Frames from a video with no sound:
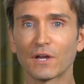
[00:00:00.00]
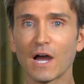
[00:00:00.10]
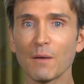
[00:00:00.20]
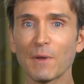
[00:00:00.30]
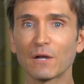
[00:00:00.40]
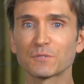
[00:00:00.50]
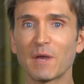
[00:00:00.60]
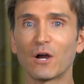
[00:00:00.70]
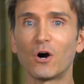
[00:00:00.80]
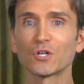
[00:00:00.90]
The
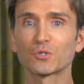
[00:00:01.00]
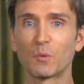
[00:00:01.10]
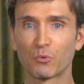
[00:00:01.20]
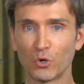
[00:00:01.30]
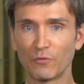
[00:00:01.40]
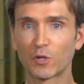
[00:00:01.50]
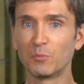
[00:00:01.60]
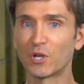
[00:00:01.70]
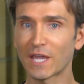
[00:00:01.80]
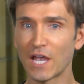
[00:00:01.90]
compounds may also improve
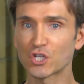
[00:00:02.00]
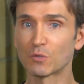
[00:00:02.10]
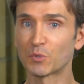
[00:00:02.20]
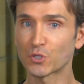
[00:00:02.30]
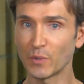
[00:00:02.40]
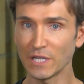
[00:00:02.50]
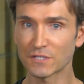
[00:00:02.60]
communication between